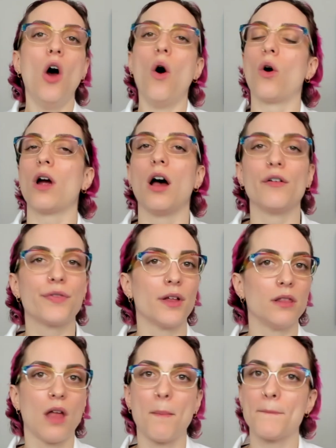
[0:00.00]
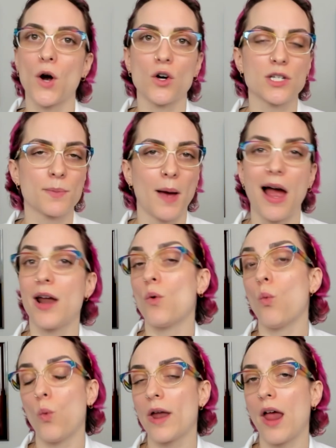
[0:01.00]
or of the lumbar spine,
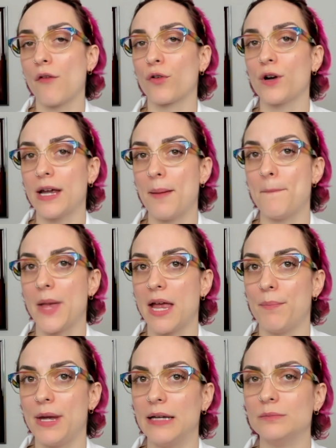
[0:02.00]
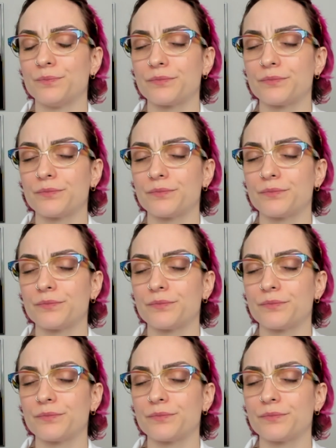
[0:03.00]
whatever it may be?